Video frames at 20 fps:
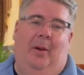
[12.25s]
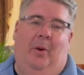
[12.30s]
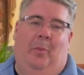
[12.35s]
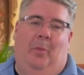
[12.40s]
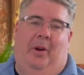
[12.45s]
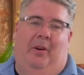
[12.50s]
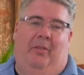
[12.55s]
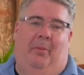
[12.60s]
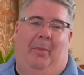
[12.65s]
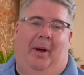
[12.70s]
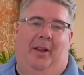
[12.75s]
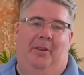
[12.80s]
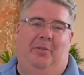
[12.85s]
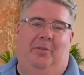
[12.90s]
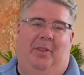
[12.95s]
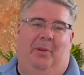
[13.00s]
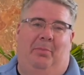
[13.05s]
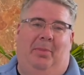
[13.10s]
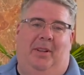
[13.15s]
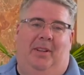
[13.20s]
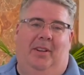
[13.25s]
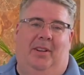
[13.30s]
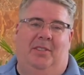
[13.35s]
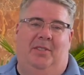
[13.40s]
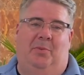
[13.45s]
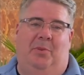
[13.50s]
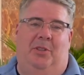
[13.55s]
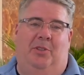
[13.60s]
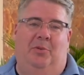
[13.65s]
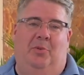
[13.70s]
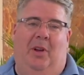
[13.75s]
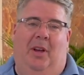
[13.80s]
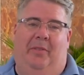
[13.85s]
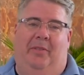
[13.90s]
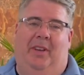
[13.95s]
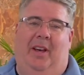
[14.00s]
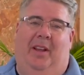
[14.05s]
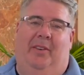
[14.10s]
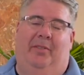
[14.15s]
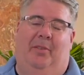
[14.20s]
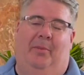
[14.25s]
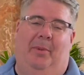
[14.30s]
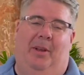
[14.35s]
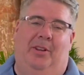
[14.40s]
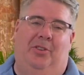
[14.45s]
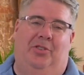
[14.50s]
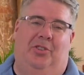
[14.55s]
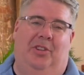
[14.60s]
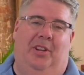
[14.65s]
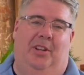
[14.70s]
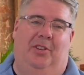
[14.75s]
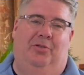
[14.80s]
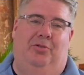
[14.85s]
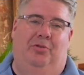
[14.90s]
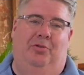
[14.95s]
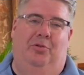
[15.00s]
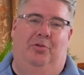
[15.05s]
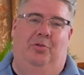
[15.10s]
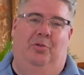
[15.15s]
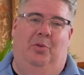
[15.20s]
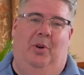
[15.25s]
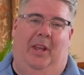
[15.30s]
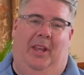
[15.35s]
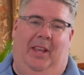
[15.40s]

want to remind you that because we do have confirmation at 2